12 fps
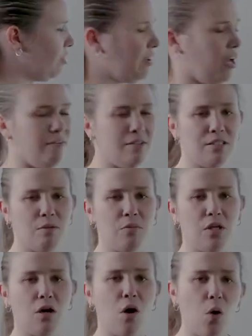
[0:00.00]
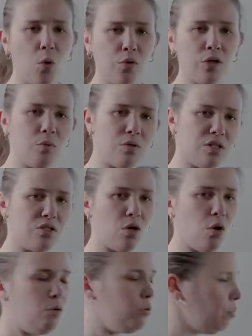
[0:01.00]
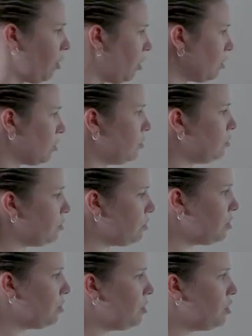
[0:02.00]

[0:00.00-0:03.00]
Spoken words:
of having something only with its own particles